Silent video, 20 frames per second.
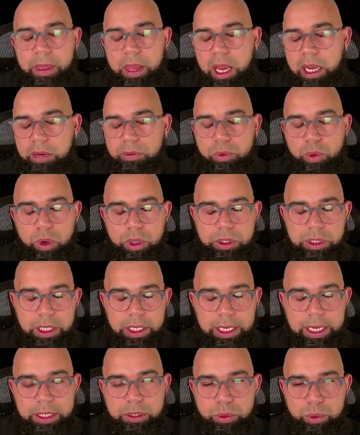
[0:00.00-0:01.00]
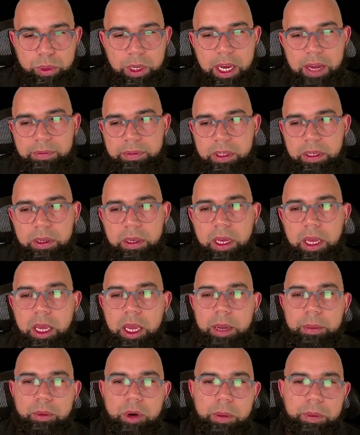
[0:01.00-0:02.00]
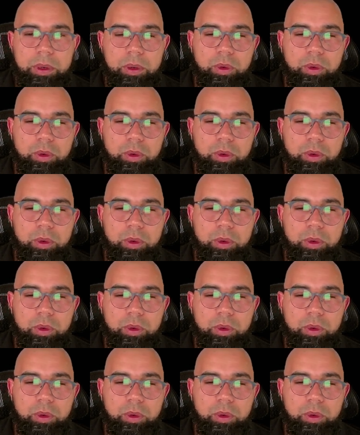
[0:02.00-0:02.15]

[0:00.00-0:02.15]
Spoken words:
And of course, unless you have the proper